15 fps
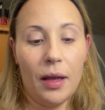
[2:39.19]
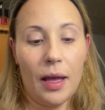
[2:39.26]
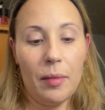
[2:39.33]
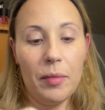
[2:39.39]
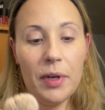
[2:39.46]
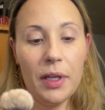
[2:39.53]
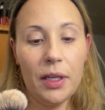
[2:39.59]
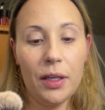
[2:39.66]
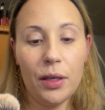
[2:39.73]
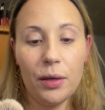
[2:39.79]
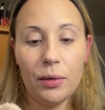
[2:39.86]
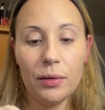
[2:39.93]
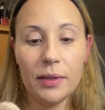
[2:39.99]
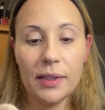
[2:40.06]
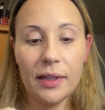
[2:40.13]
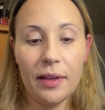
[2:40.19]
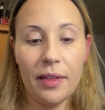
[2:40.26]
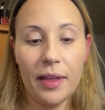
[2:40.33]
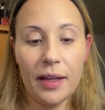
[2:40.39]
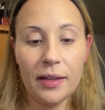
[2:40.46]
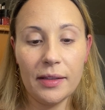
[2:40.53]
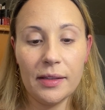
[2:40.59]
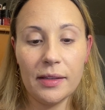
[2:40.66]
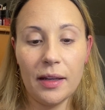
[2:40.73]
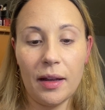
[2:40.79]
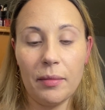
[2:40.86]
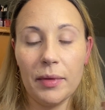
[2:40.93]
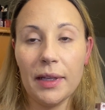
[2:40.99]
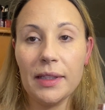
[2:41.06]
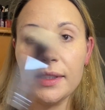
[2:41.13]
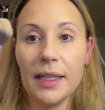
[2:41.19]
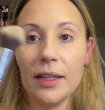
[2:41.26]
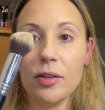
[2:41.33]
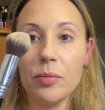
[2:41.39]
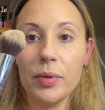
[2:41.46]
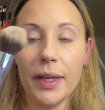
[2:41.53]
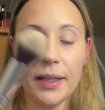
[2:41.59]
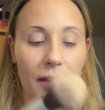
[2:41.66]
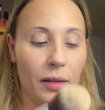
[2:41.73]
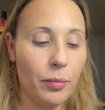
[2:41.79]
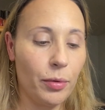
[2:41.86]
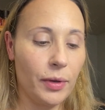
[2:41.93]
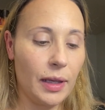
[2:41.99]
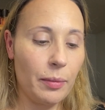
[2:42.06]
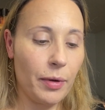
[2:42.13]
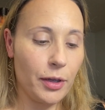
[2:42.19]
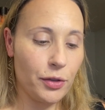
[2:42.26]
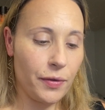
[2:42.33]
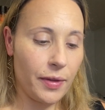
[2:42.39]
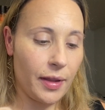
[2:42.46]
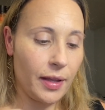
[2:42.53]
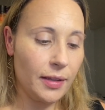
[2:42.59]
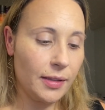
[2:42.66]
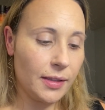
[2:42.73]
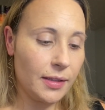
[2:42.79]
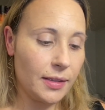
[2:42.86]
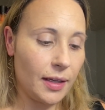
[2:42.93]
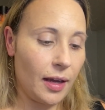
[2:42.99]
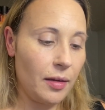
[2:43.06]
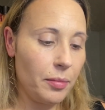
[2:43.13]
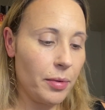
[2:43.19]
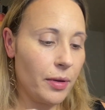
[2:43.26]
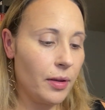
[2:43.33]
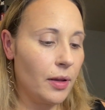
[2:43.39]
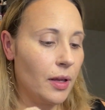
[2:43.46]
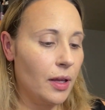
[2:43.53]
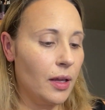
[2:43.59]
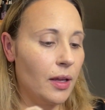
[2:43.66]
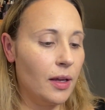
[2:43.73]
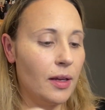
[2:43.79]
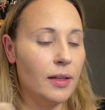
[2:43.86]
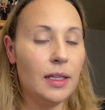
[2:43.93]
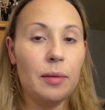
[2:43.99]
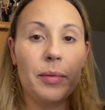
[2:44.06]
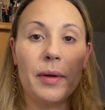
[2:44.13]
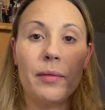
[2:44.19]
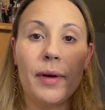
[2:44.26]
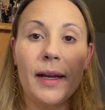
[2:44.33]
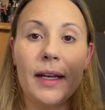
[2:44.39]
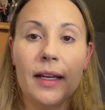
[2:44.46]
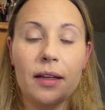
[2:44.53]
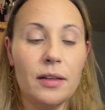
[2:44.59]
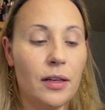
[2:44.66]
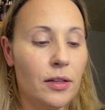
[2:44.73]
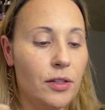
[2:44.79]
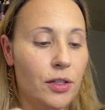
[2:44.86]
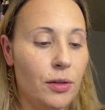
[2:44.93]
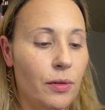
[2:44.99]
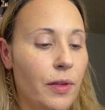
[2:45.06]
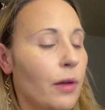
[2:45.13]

I'm going to use this concealer blend kabuki brush for this step. Dip it right into the